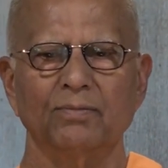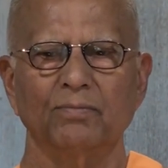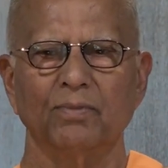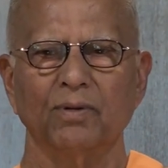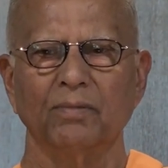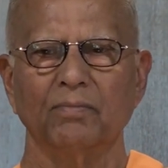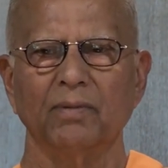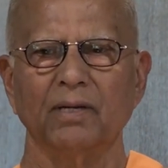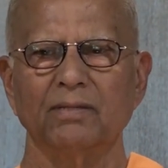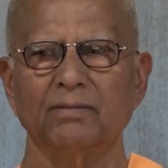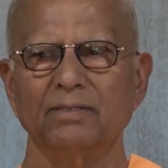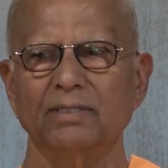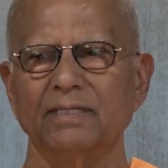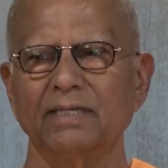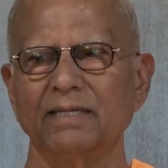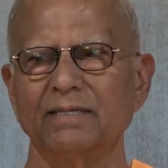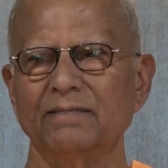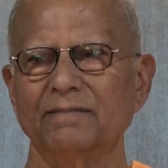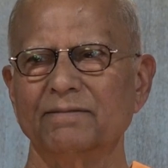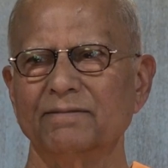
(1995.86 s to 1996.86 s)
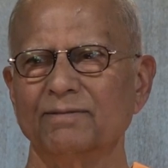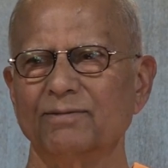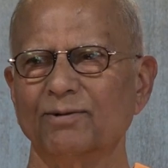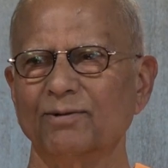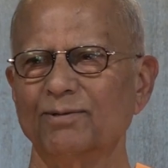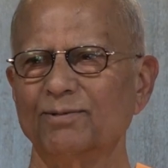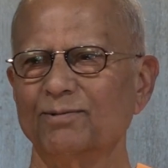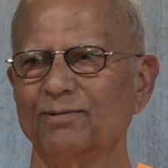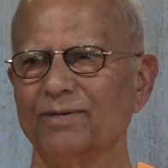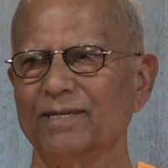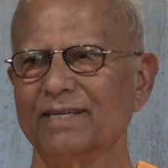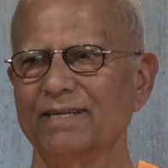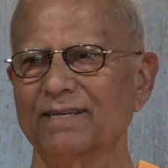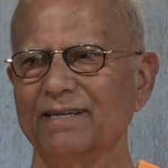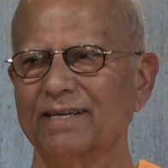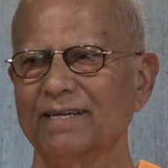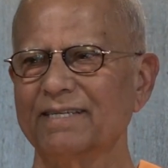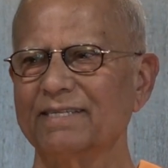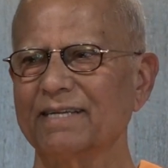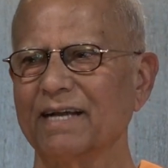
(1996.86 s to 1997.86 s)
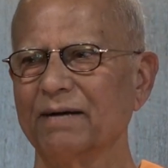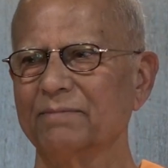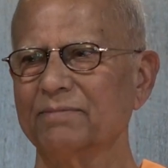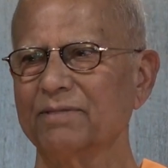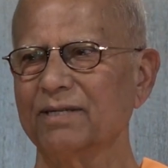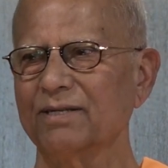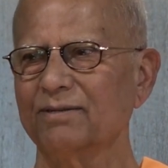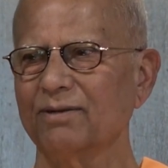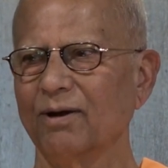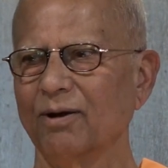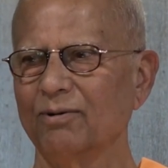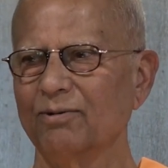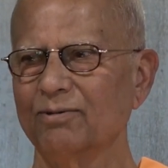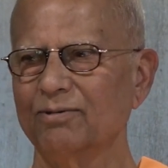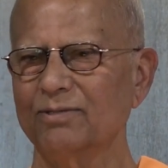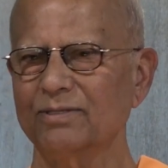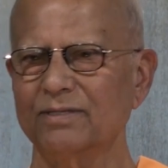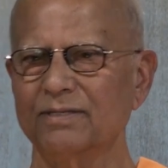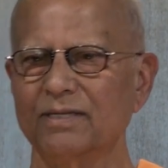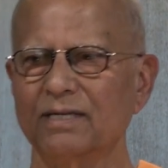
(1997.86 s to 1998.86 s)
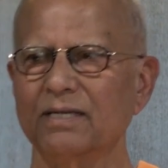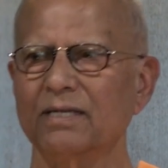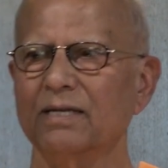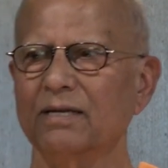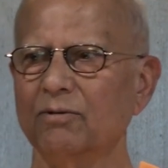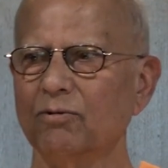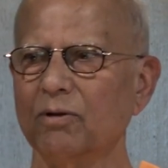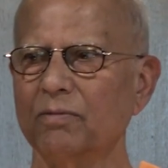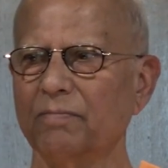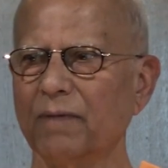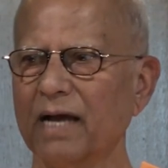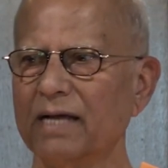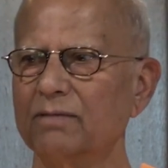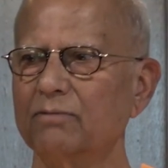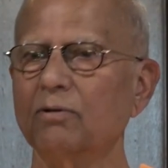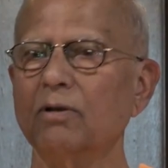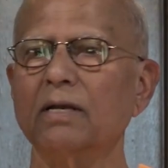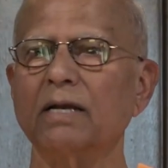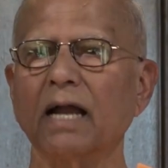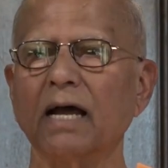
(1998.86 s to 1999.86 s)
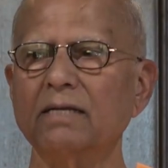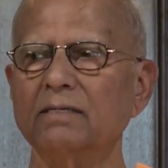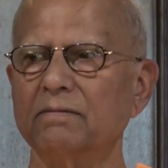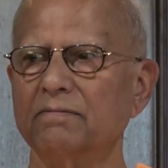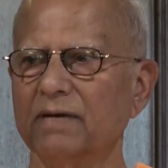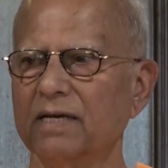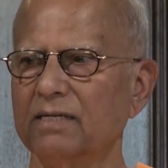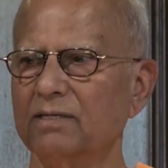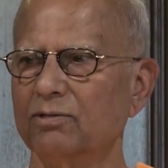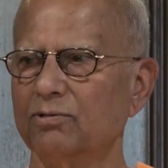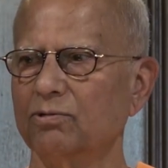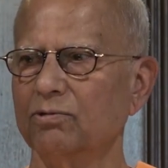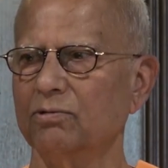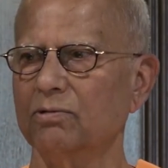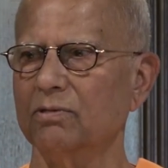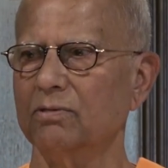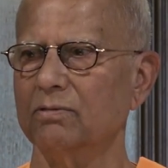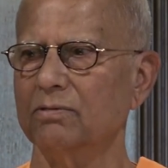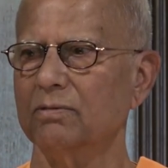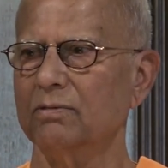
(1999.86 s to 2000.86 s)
Brahmananda said, don't worry, it comes and goes. Your mind will rise very soon.